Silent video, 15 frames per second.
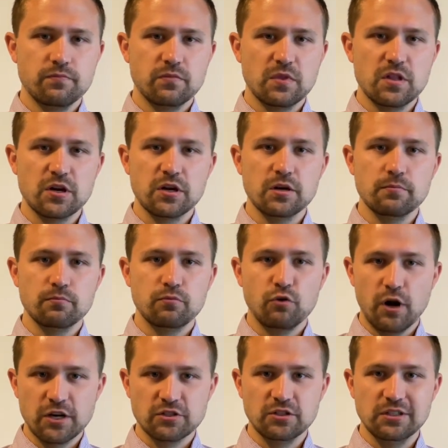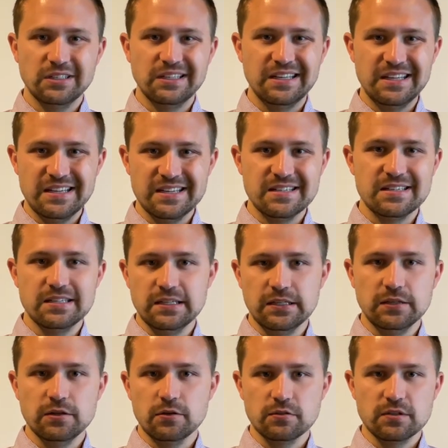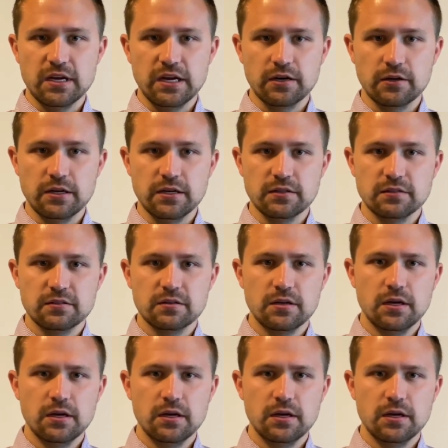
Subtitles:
the compression is in those areas.